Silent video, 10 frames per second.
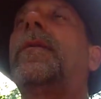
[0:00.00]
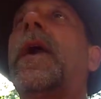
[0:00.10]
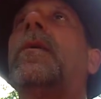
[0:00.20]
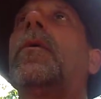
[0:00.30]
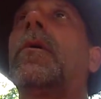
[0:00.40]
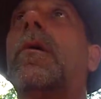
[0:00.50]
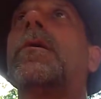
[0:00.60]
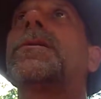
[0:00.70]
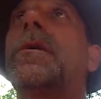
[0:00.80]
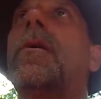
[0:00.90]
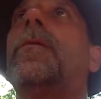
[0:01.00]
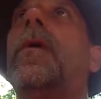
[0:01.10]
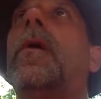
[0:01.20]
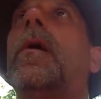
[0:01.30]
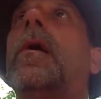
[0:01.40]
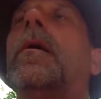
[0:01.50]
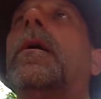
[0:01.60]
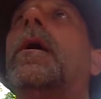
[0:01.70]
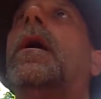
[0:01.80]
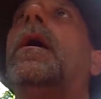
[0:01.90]
came across so far
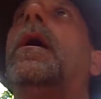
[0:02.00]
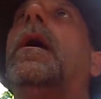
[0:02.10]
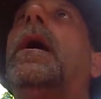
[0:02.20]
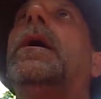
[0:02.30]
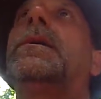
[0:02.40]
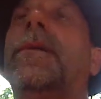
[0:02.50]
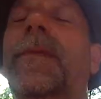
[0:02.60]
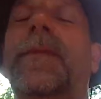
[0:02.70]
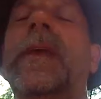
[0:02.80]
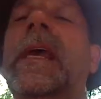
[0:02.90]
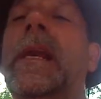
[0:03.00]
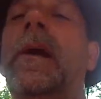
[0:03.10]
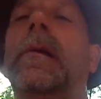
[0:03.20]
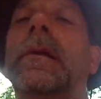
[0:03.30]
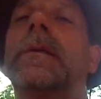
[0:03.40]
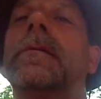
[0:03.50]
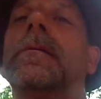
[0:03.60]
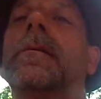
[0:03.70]
is the 1500s.